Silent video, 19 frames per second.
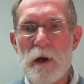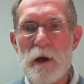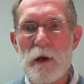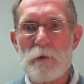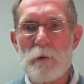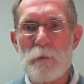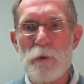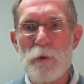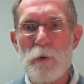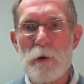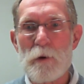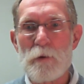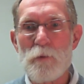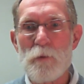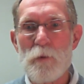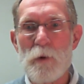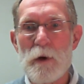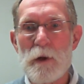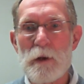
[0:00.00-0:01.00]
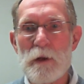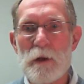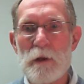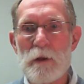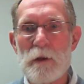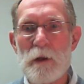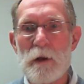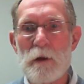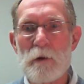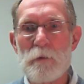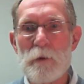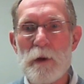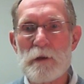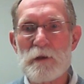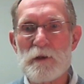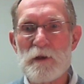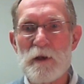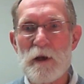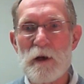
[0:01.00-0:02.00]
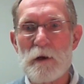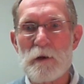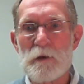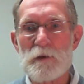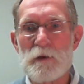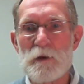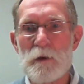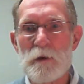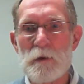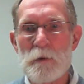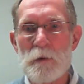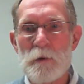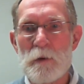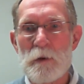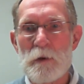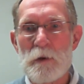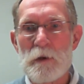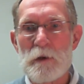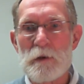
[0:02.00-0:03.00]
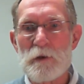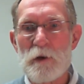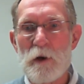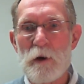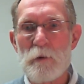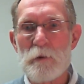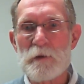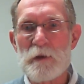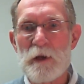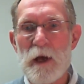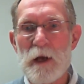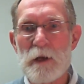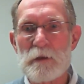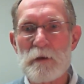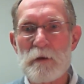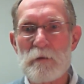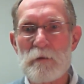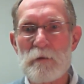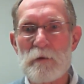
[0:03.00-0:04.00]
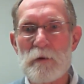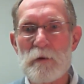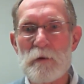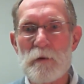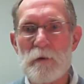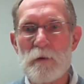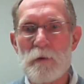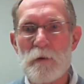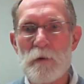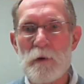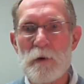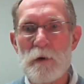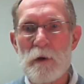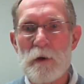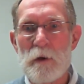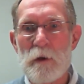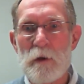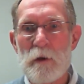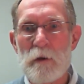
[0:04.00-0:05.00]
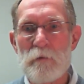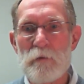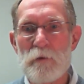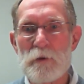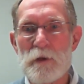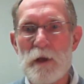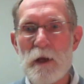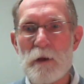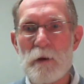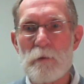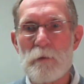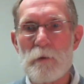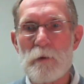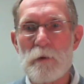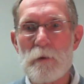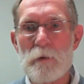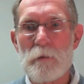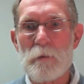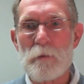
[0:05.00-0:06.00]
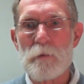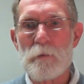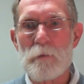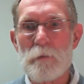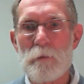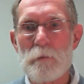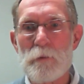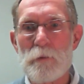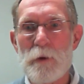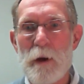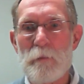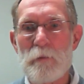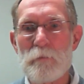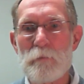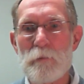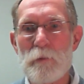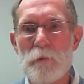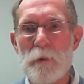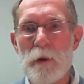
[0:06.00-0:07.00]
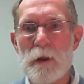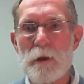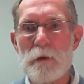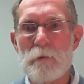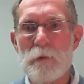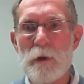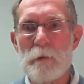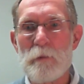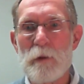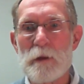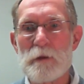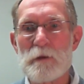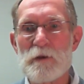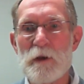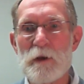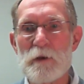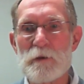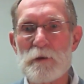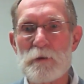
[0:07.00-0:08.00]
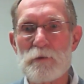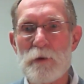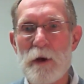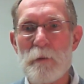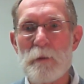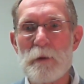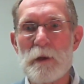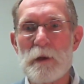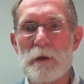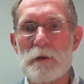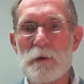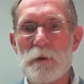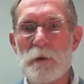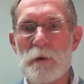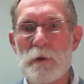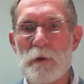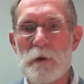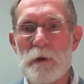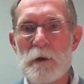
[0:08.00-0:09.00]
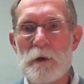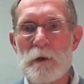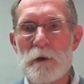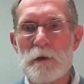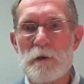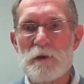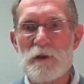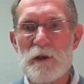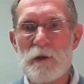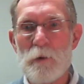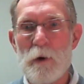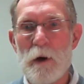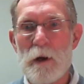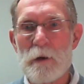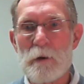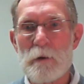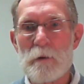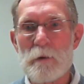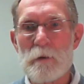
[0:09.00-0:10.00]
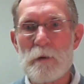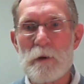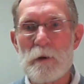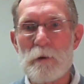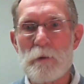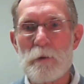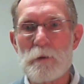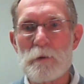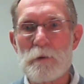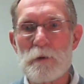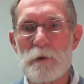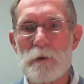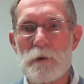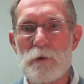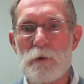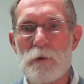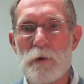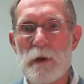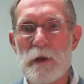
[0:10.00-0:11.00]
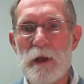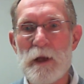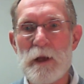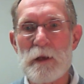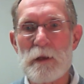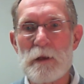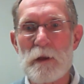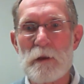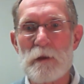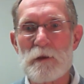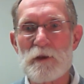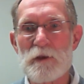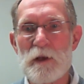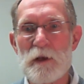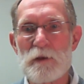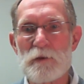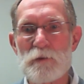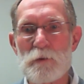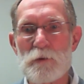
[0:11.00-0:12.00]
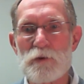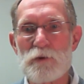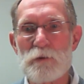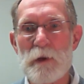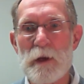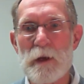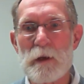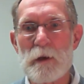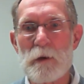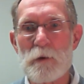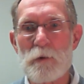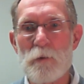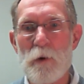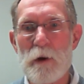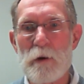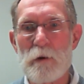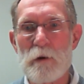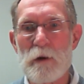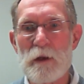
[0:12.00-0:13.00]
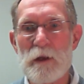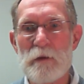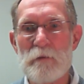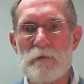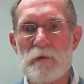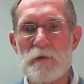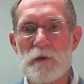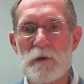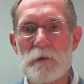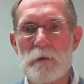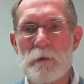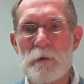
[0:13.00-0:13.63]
aquaporin 1 in our red cells is always active. If you take a drop of blood, red blood cells, and drop it into seawater, it will crenate and the cells will shrink. Water leaves